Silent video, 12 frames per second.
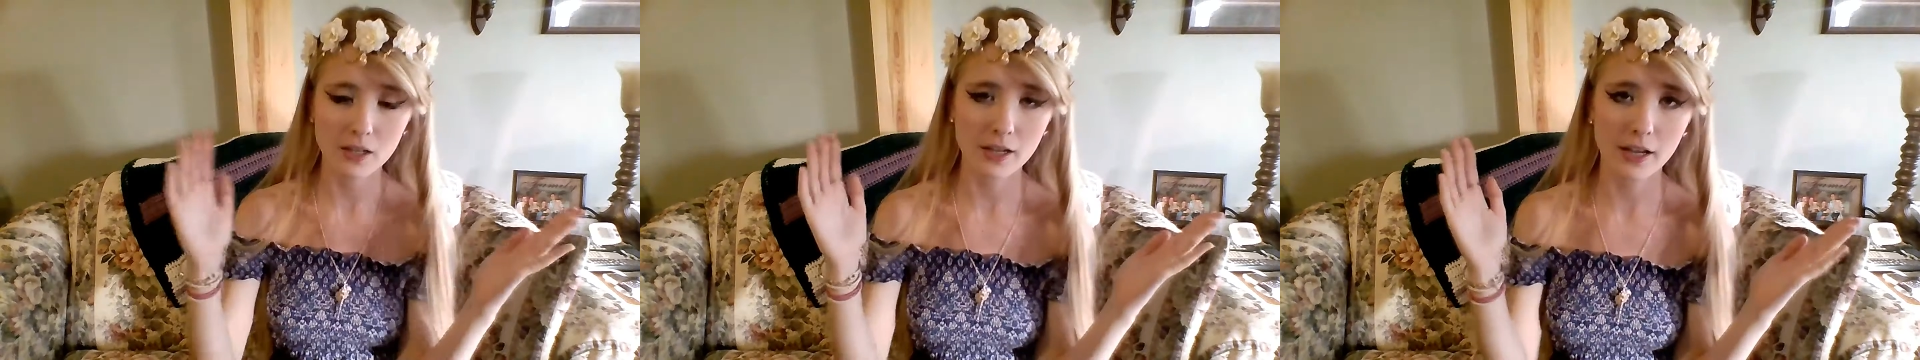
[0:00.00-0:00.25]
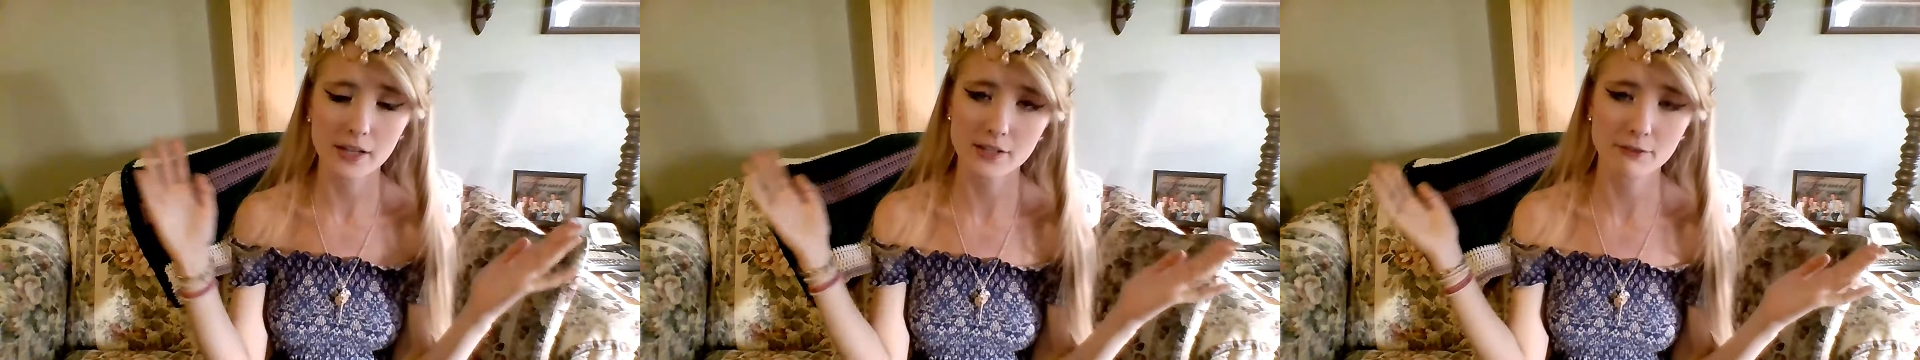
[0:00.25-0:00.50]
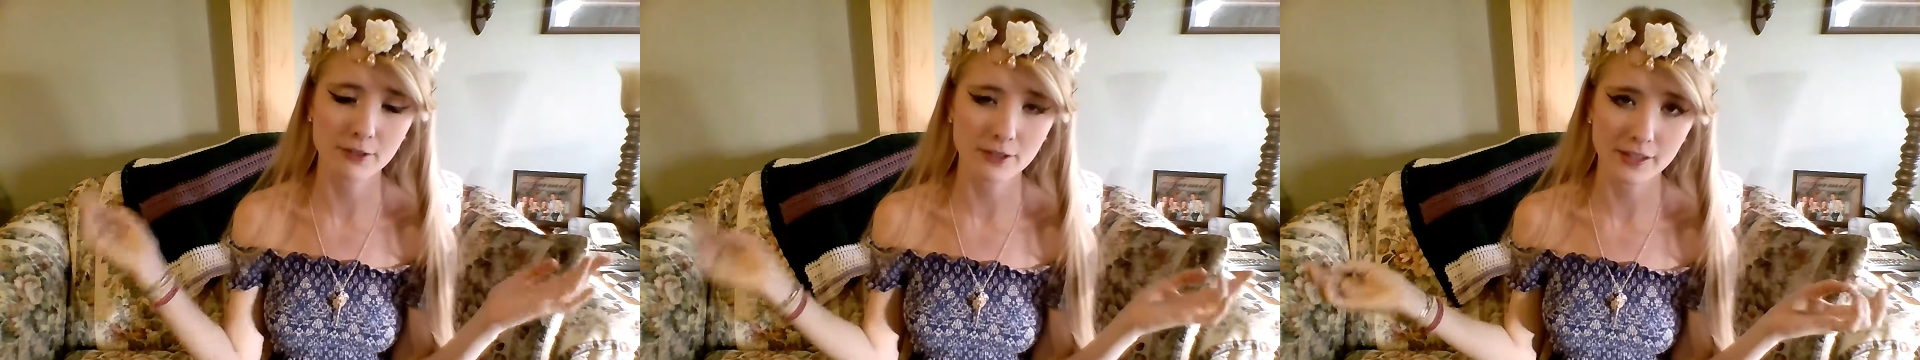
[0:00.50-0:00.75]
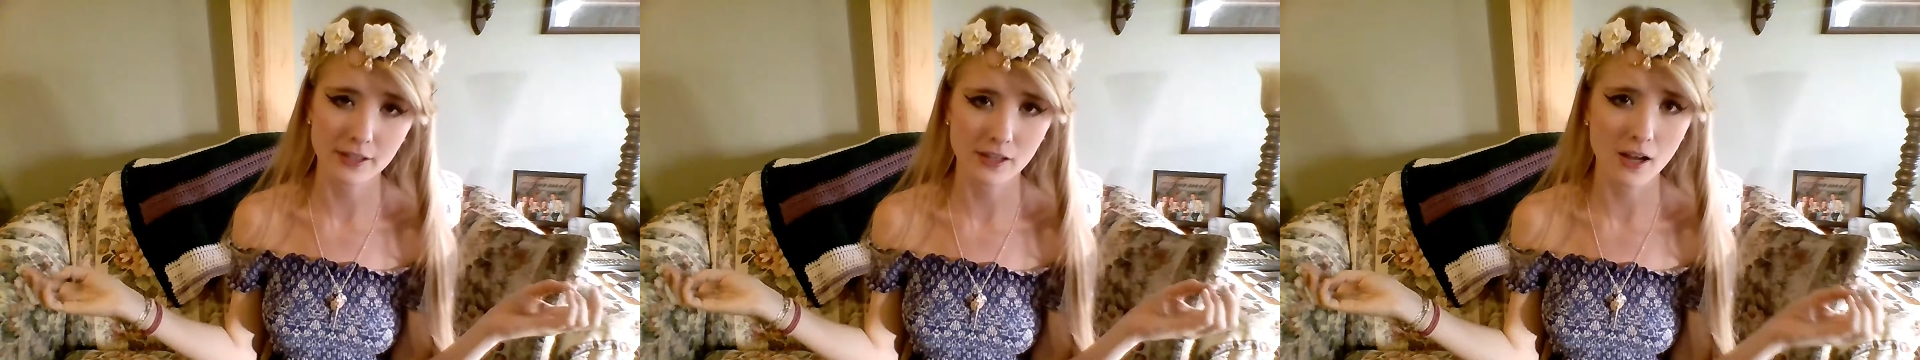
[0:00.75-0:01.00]
And if you're
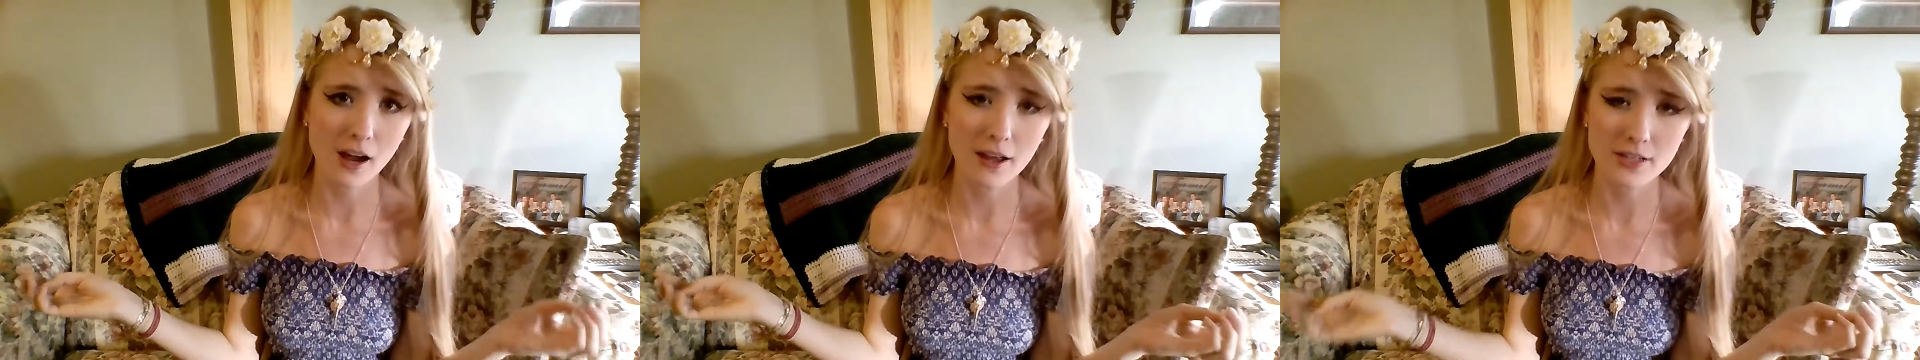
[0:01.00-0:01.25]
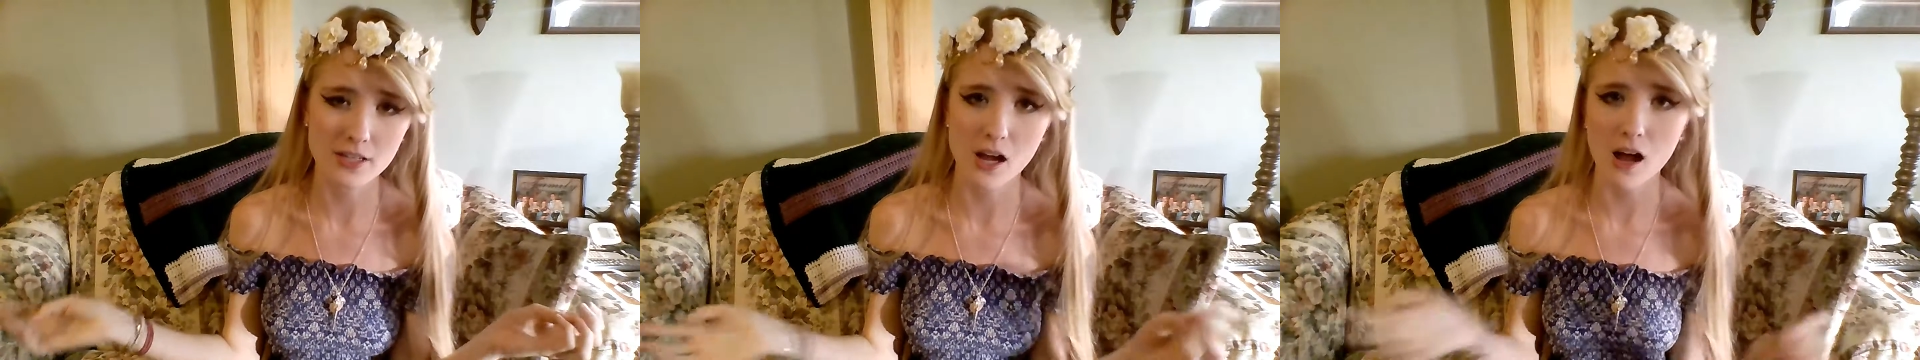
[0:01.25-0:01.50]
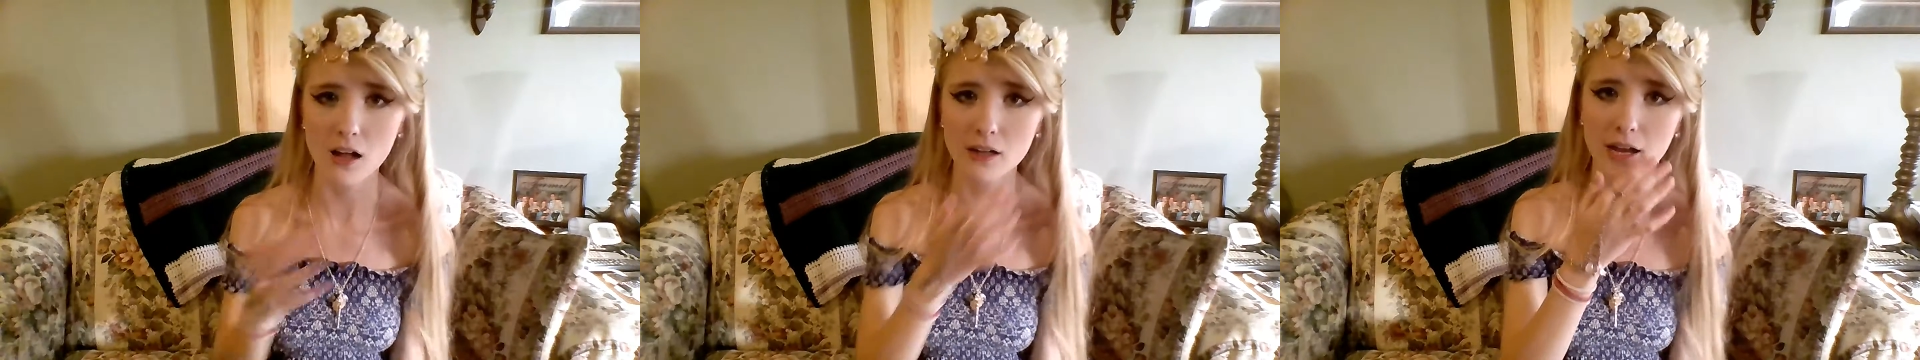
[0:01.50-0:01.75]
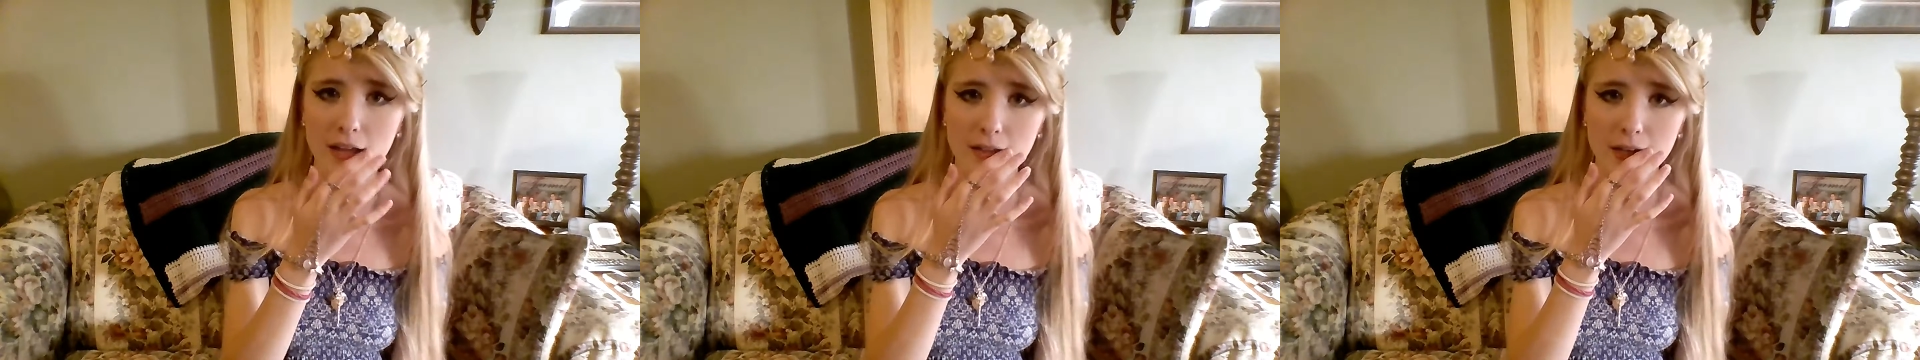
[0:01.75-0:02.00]
like a goth doll,
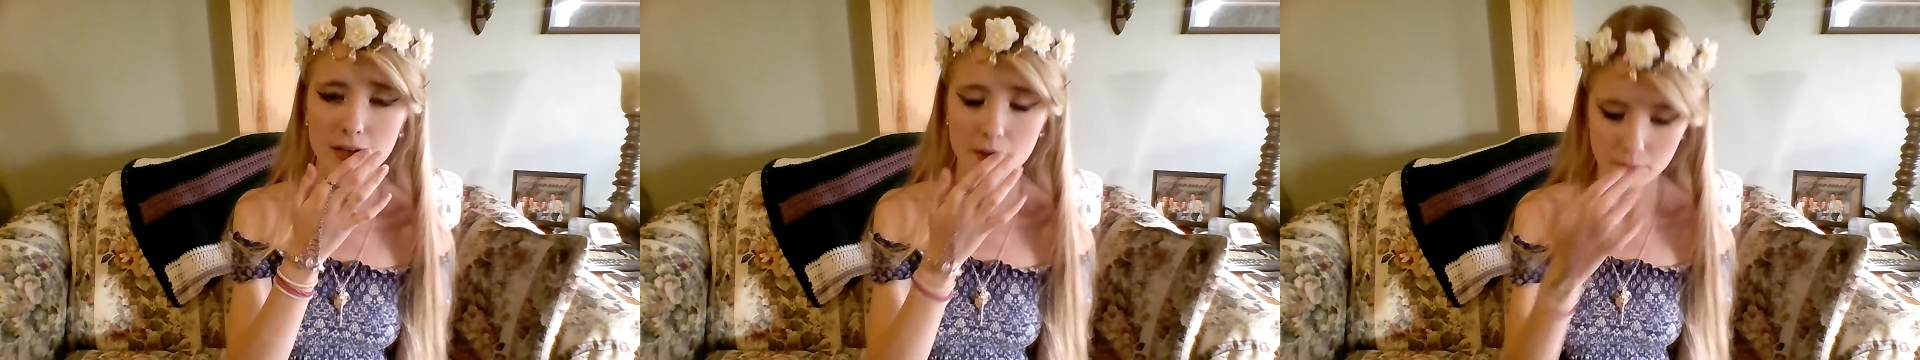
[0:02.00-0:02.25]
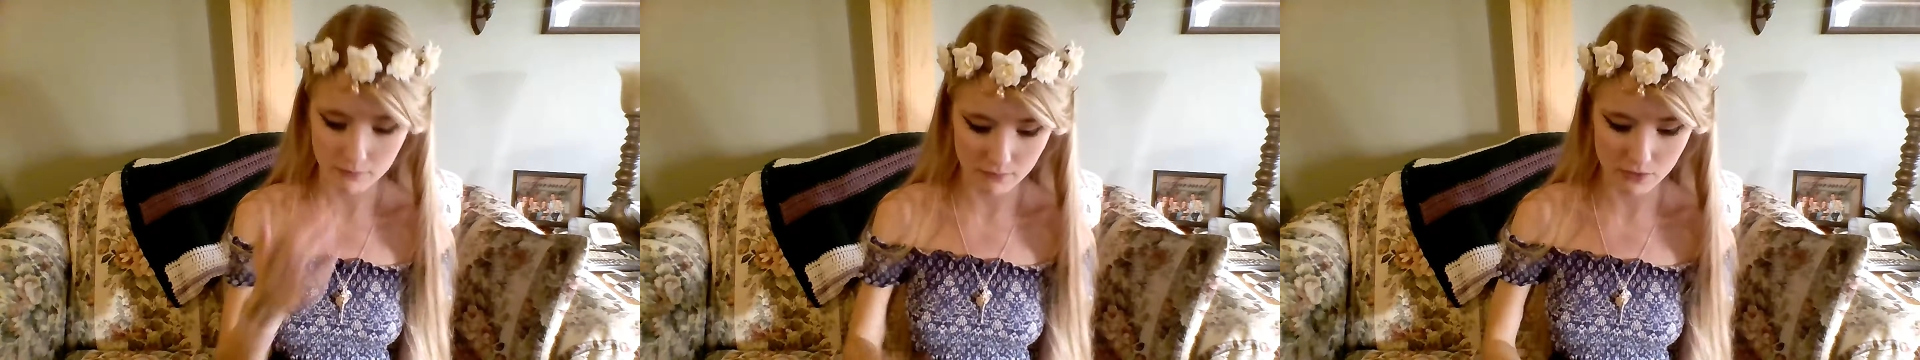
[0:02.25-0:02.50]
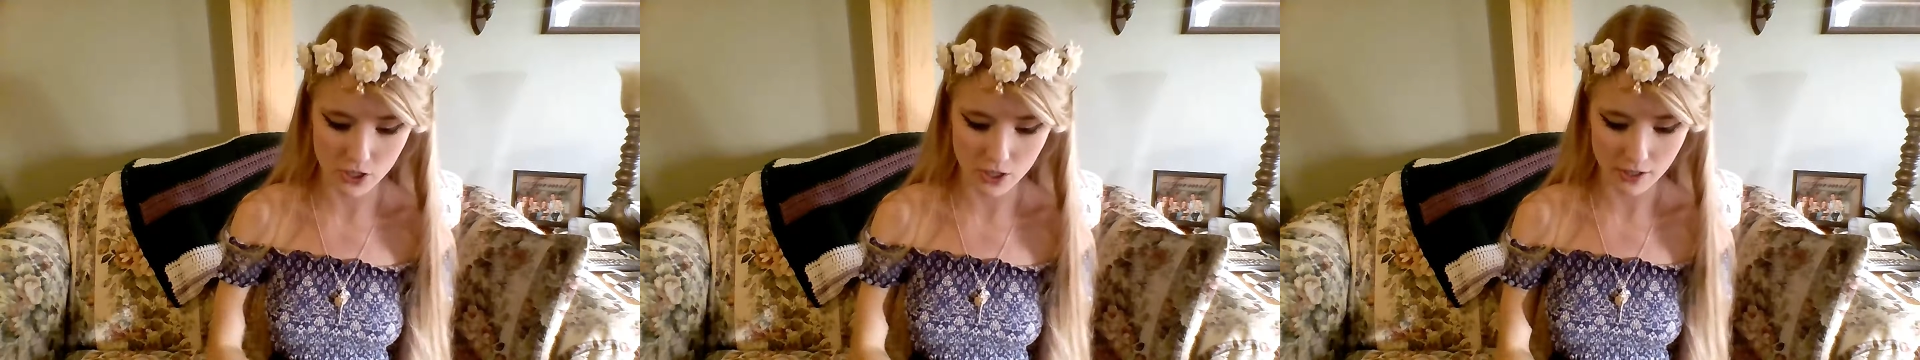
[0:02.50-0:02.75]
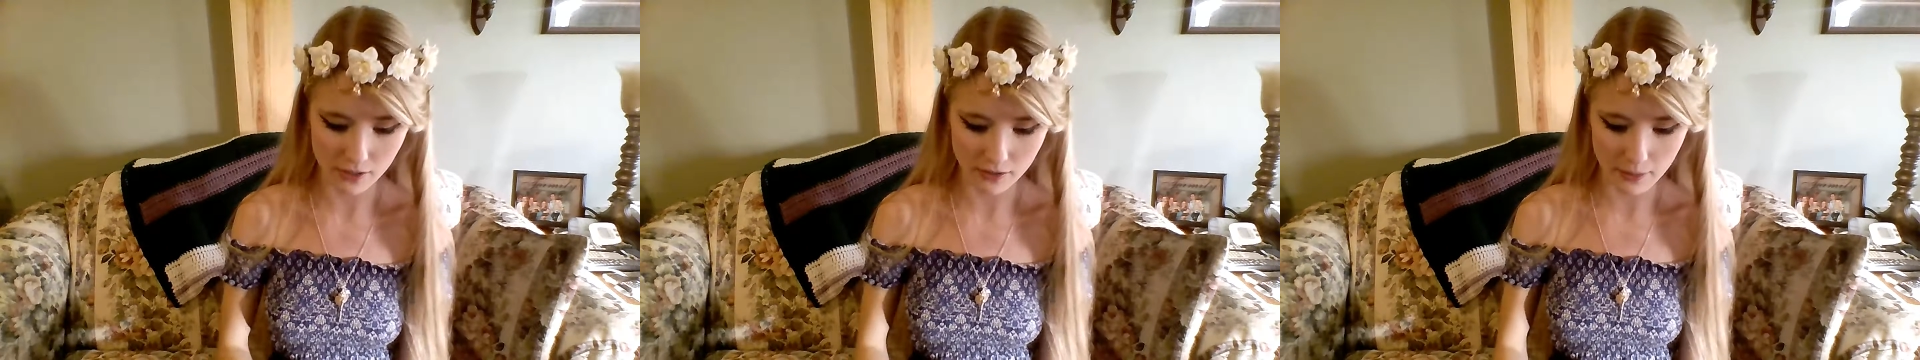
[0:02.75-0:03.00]
add like
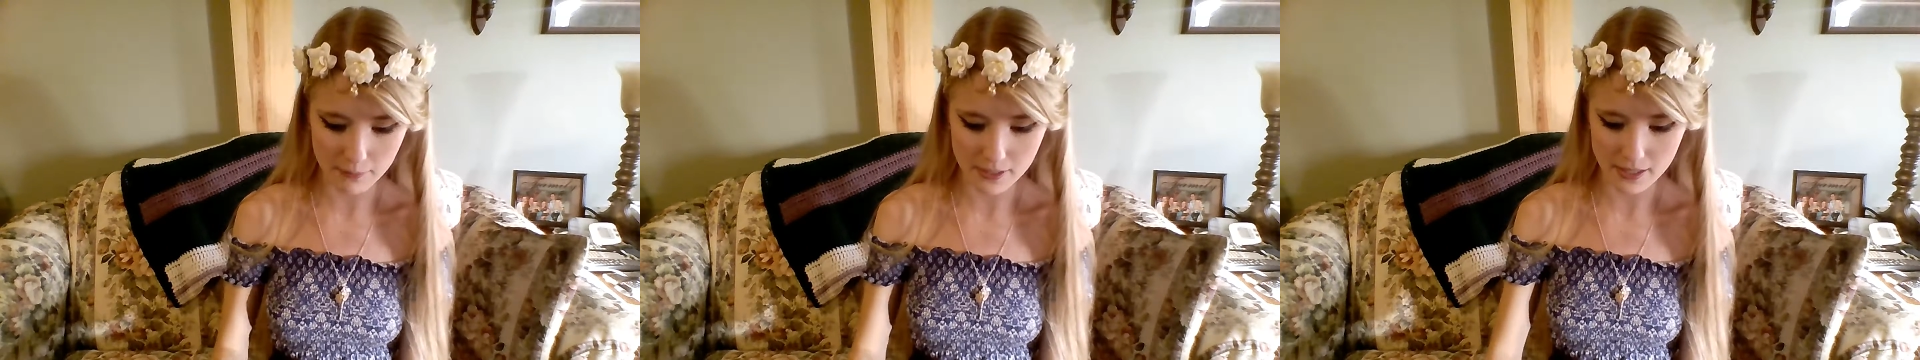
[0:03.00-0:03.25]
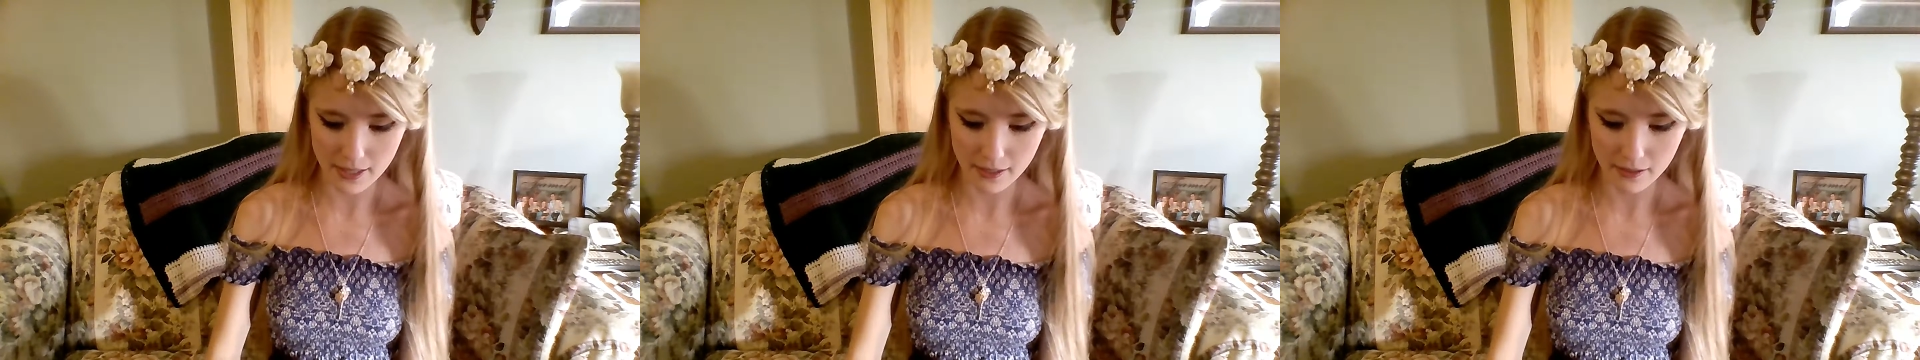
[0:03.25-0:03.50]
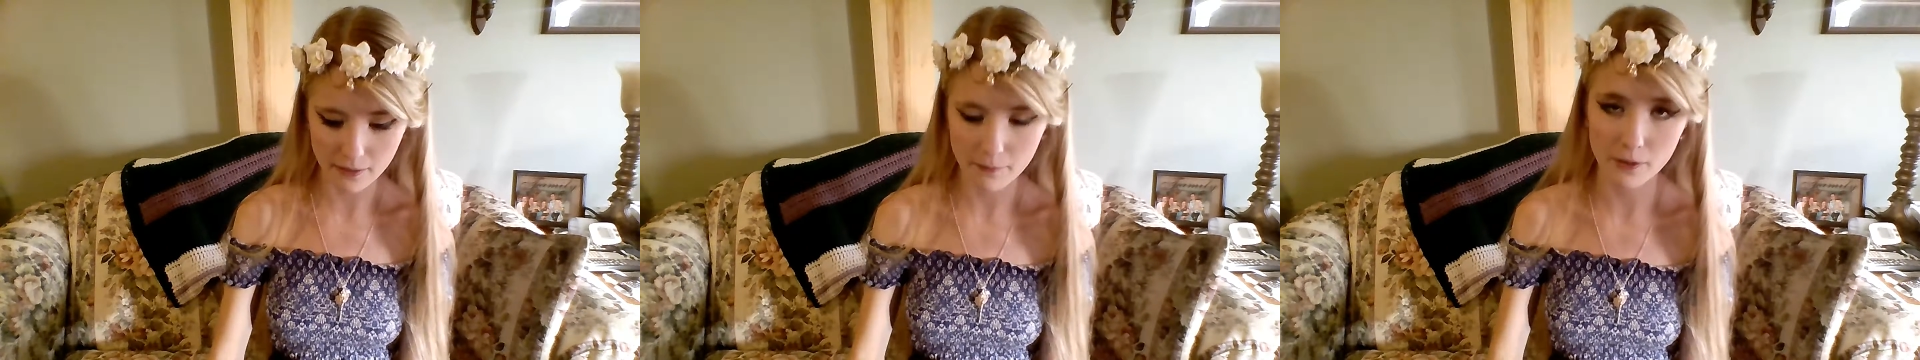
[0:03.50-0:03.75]
dark lipstick,